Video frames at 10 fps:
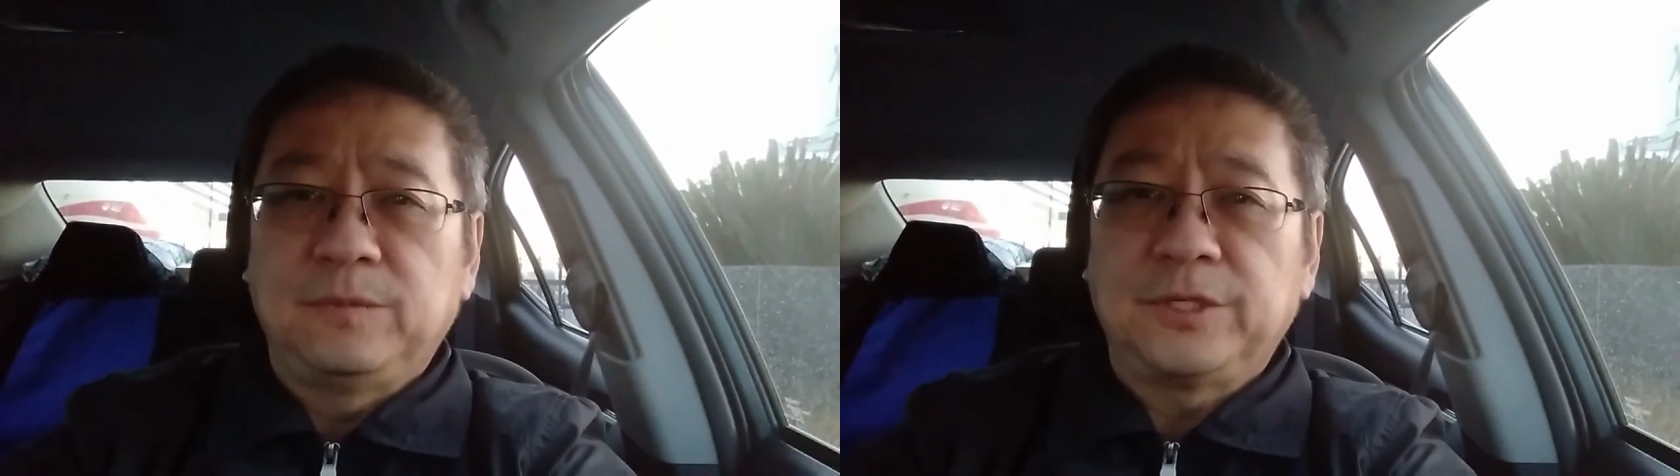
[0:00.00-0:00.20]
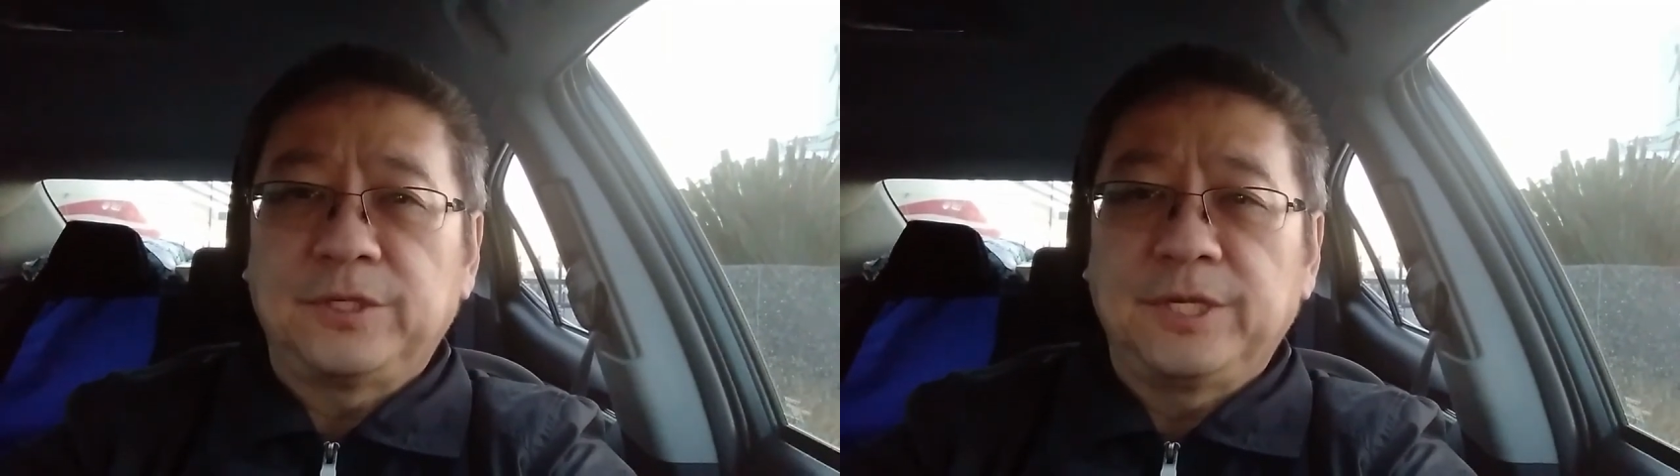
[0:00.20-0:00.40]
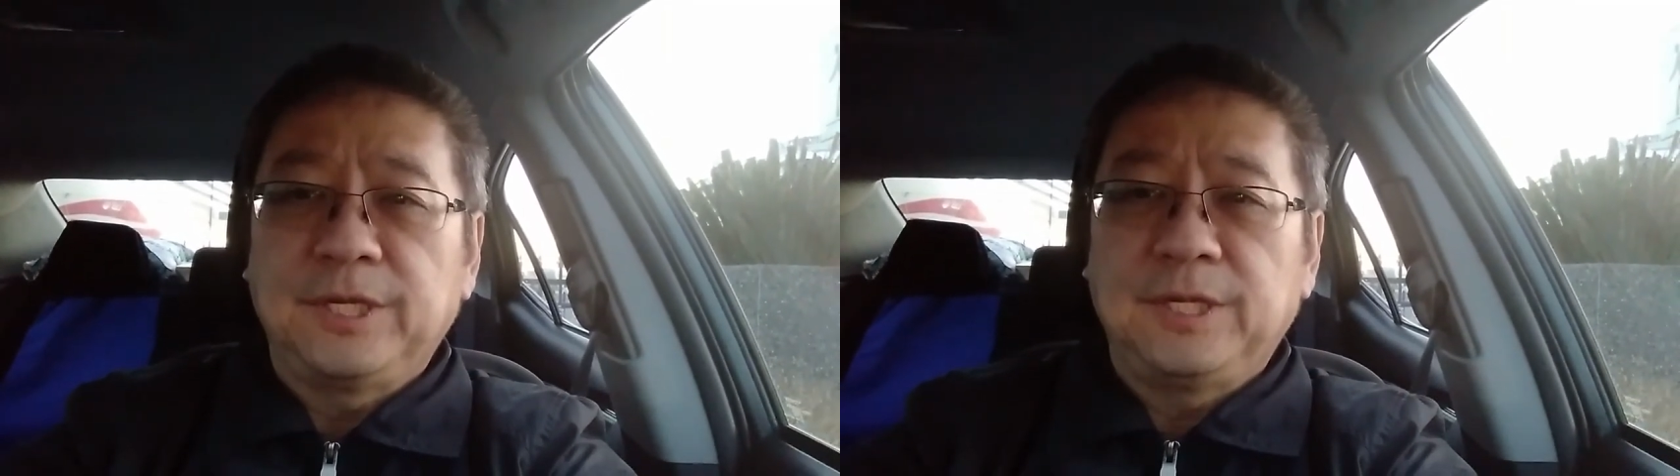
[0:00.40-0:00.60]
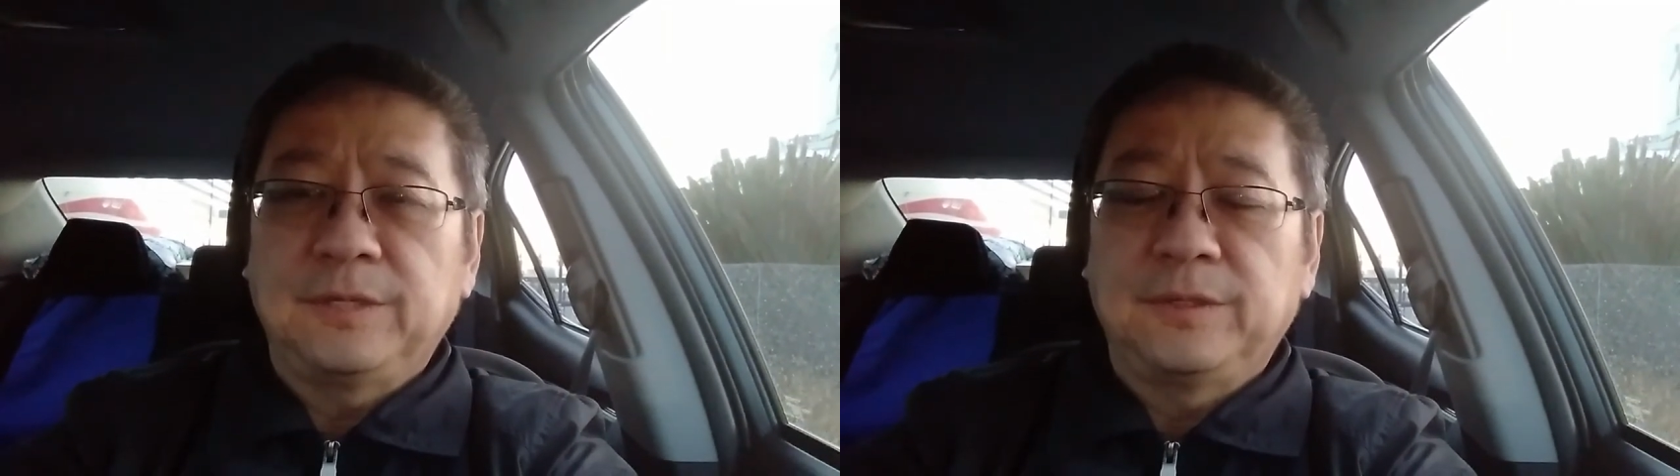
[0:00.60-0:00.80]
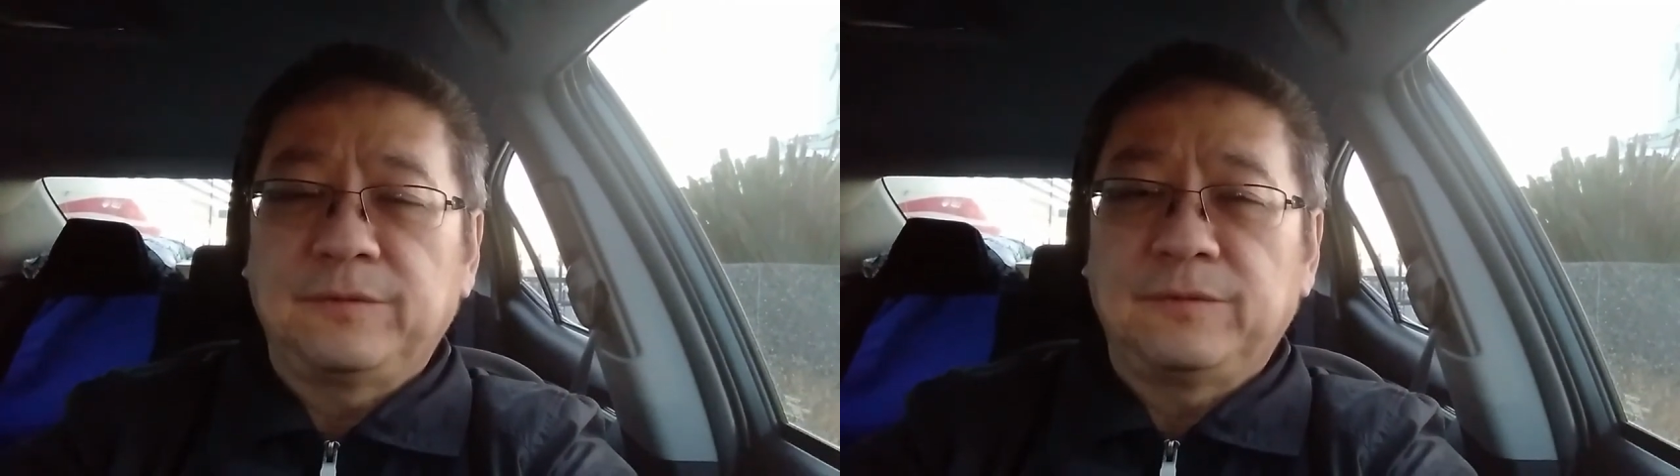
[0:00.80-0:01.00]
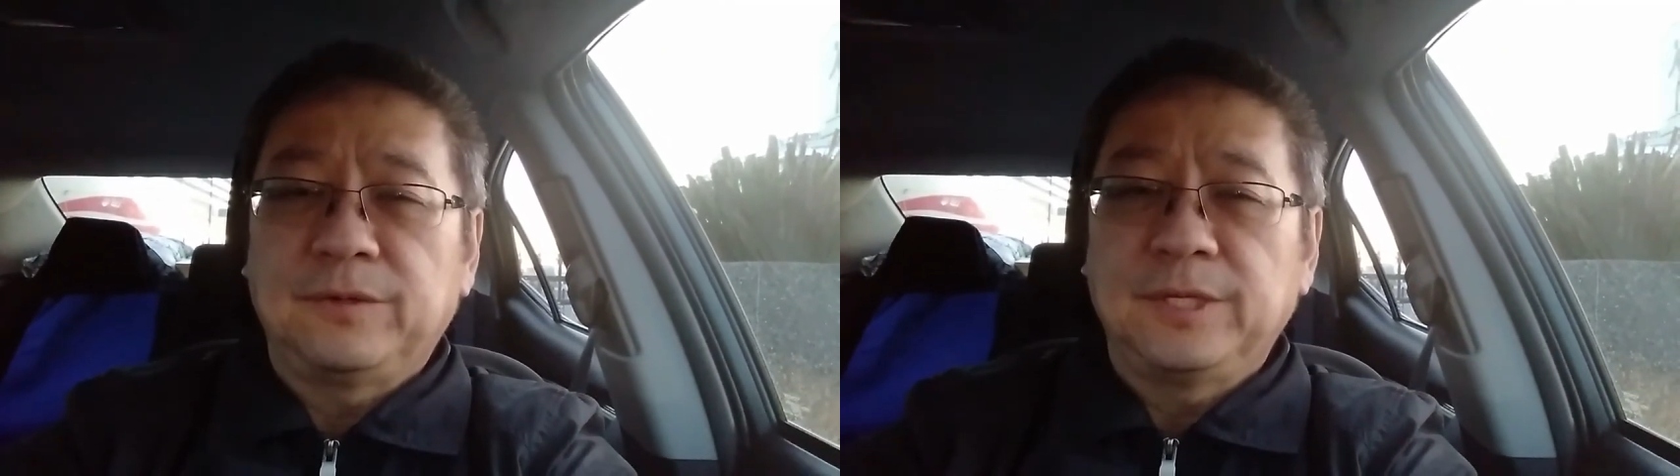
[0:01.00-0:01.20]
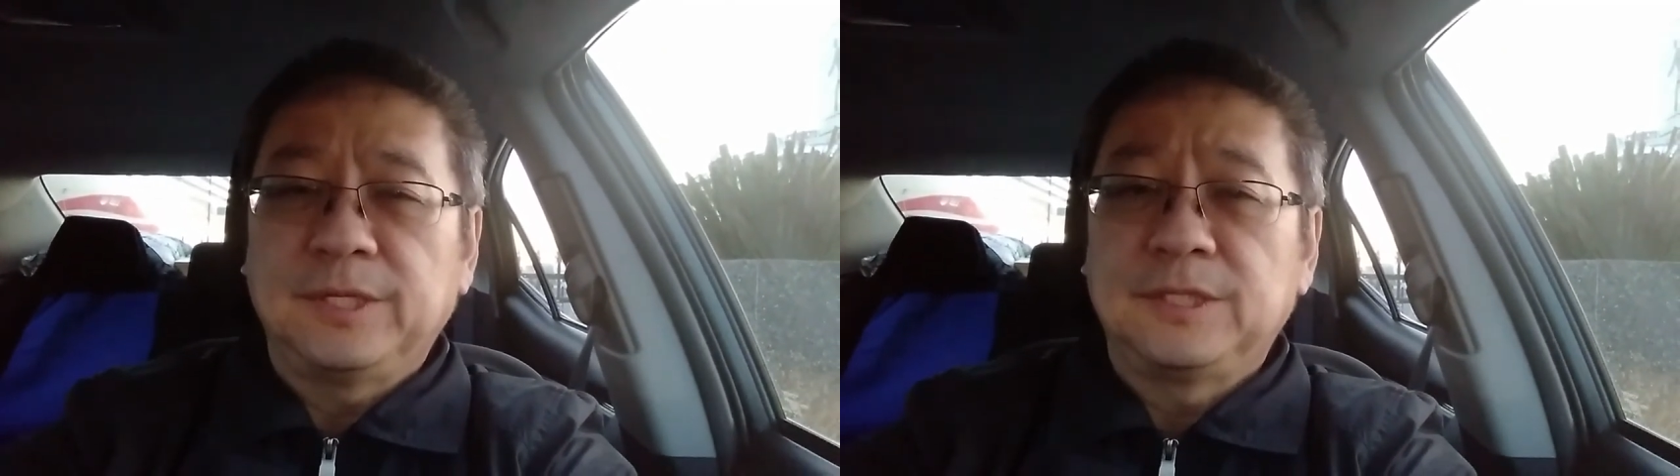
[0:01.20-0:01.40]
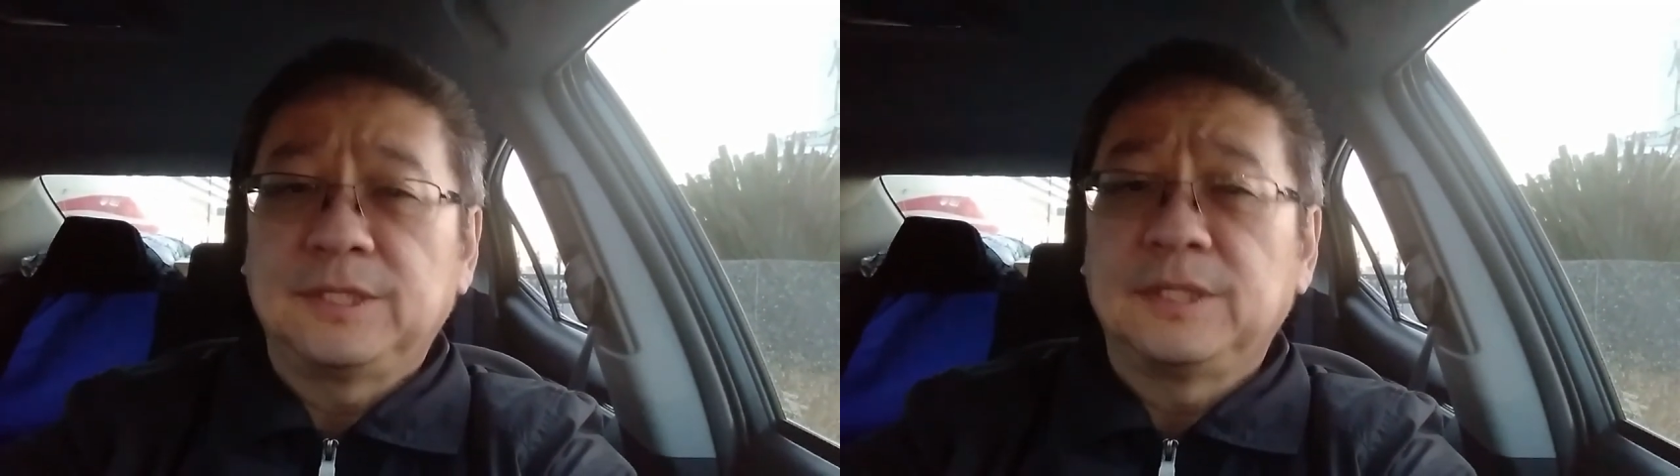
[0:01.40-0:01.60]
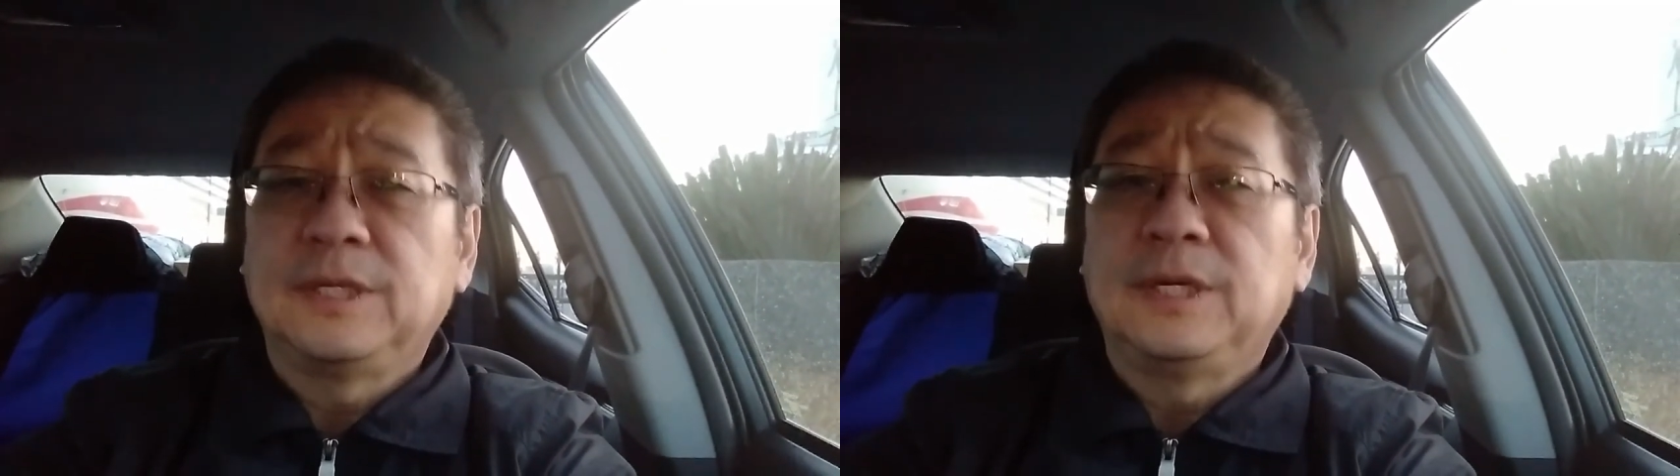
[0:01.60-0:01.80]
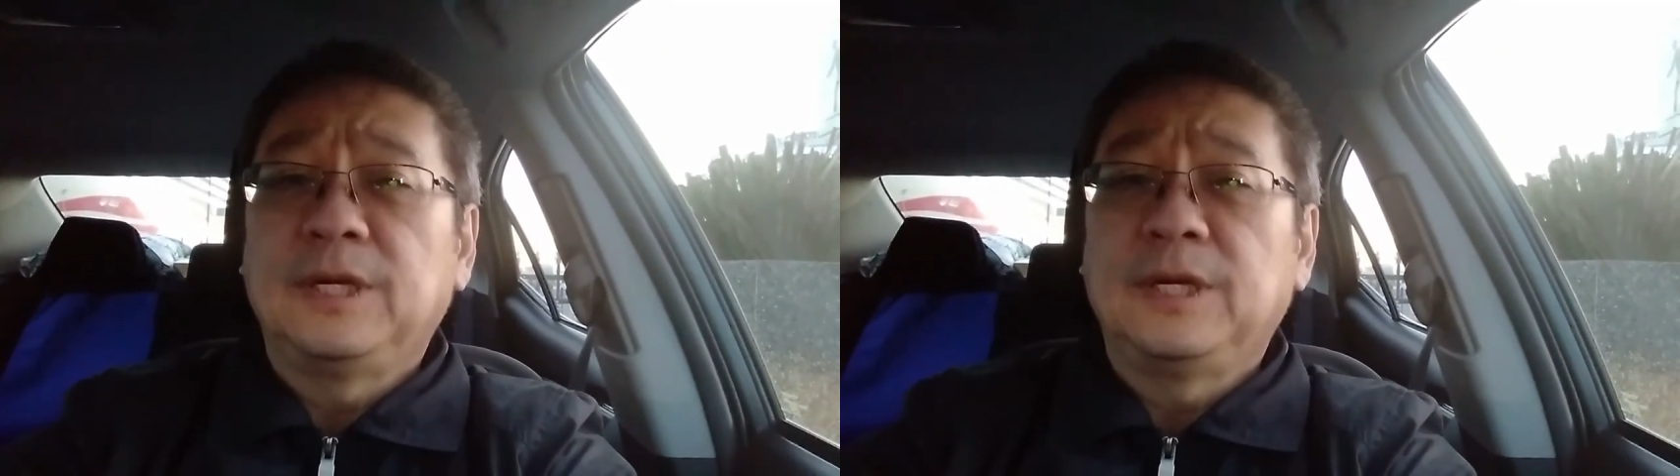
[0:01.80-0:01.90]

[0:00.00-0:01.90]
journey, on their voyage.